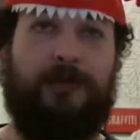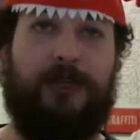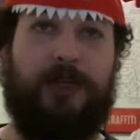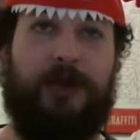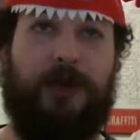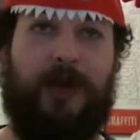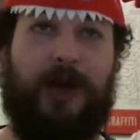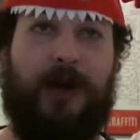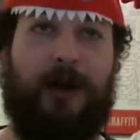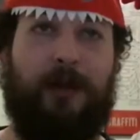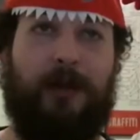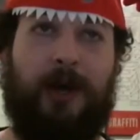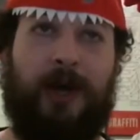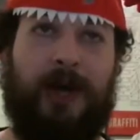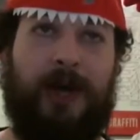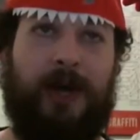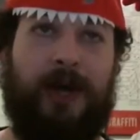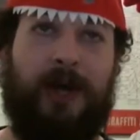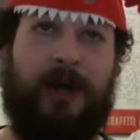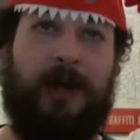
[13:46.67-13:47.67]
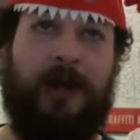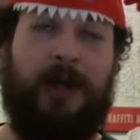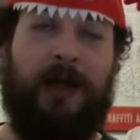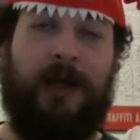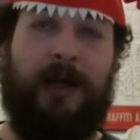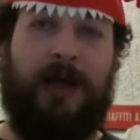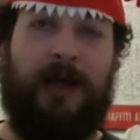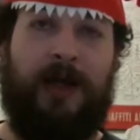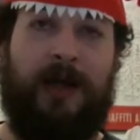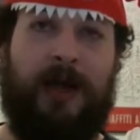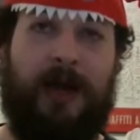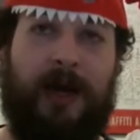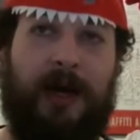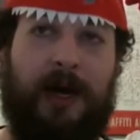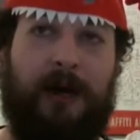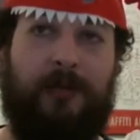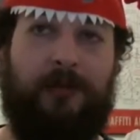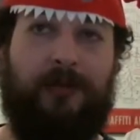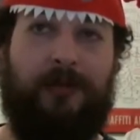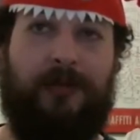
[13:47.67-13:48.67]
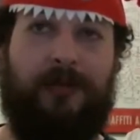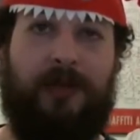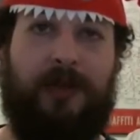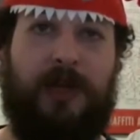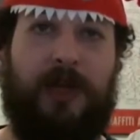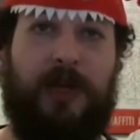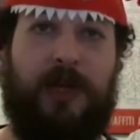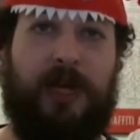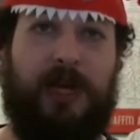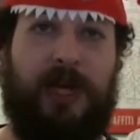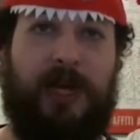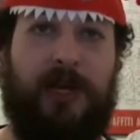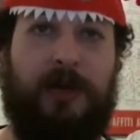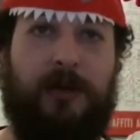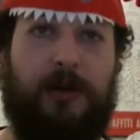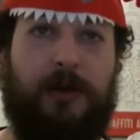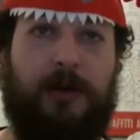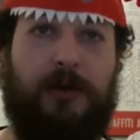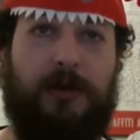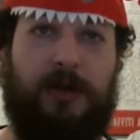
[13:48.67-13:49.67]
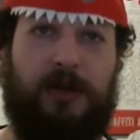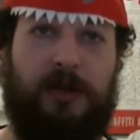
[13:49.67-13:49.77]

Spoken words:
that way, you can either